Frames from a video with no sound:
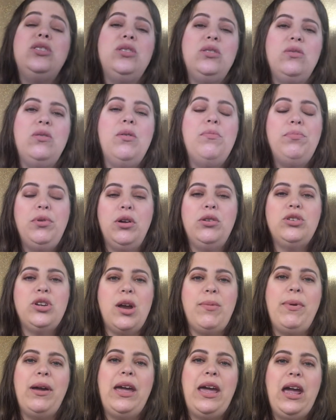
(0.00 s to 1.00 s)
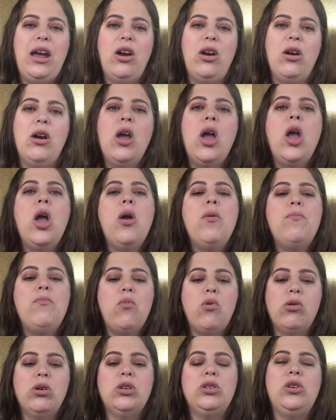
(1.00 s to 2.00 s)
do blow dry my hair
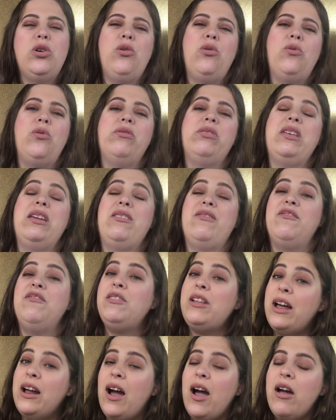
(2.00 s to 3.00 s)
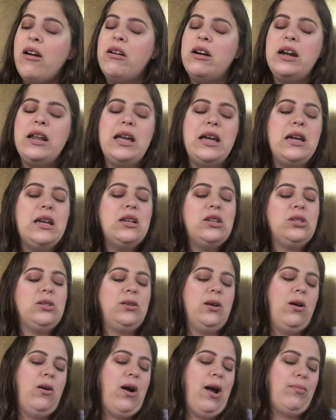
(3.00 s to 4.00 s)
more so than flat ironing it.
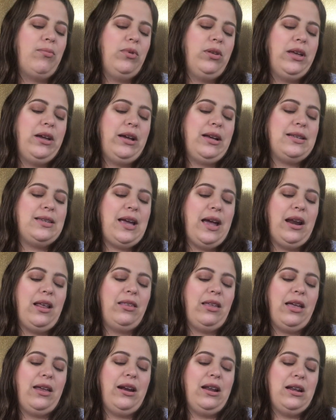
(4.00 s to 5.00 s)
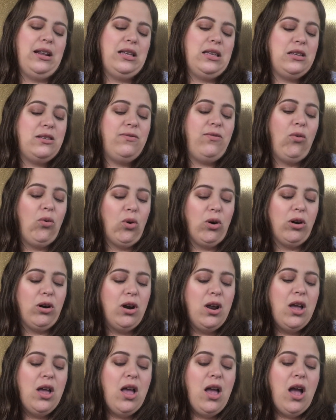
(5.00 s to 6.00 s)
So I'm really excited that it is for
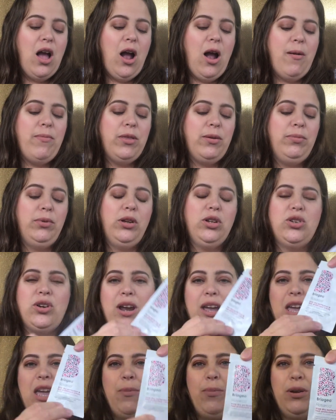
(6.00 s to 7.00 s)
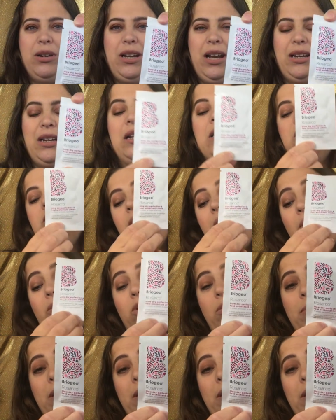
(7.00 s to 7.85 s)
um, the blow dry heat protectant. So I will